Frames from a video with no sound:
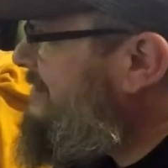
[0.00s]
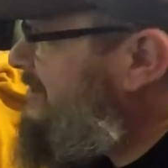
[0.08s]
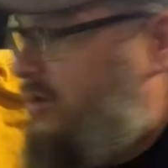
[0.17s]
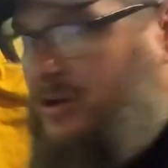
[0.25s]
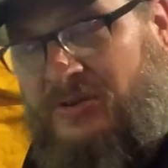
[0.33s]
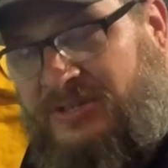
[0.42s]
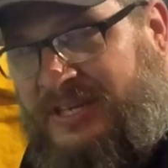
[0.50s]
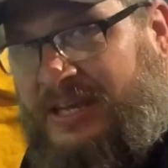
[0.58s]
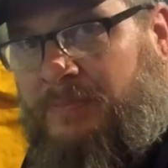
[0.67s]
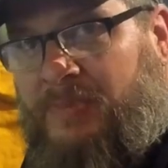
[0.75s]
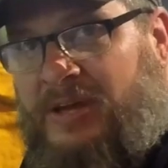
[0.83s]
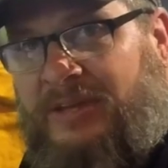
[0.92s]
our second
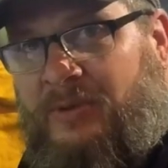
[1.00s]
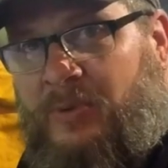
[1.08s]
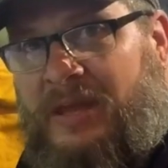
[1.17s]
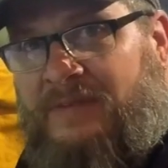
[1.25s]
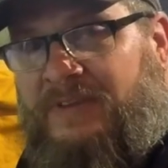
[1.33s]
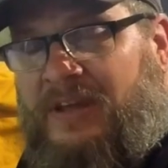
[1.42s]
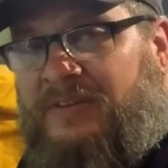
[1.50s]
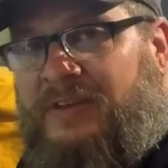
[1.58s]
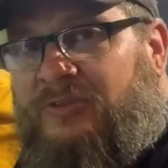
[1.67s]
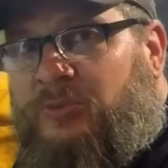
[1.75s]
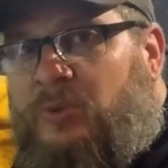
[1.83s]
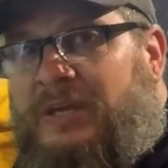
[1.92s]
bike that we have done
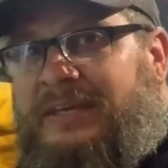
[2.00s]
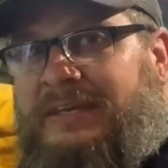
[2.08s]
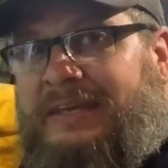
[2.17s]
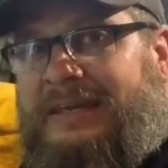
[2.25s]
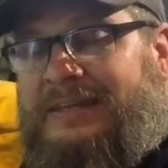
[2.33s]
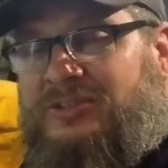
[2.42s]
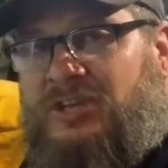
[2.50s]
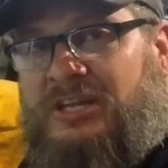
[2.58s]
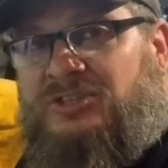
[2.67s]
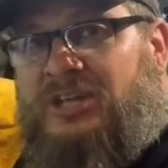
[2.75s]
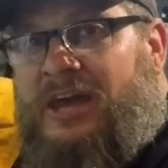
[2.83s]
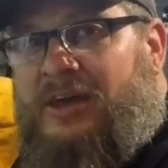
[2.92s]
this week in
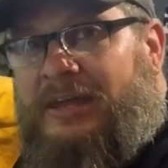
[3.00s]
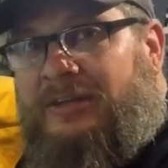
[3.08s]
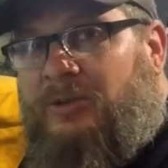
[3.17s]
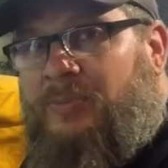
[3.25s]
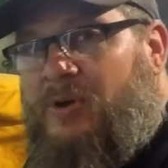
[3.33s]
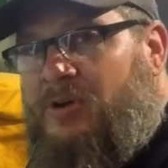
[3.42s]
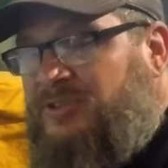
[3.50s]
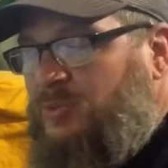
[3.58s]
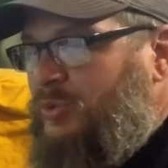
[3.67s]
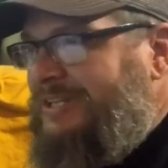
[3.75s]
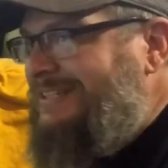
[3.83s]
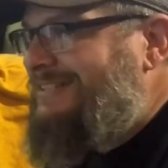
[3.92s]
changing out handlebars, and
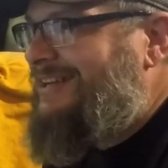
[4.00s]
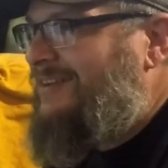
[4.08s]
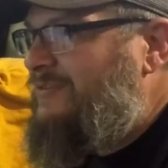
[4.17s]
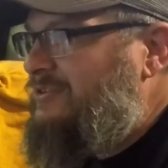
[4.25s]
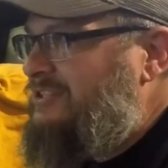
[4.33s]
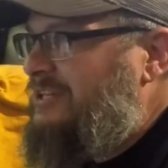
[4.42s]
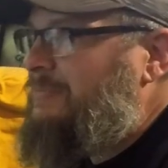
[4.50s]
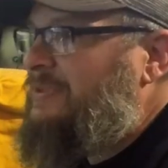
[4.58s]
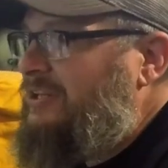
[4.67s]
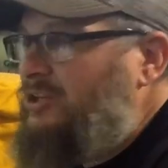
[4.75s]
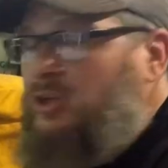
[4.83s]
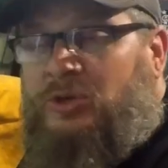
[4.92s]
we discovered
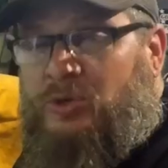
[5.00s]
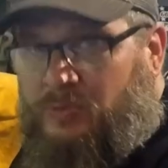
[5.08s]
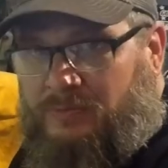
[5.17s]
something new.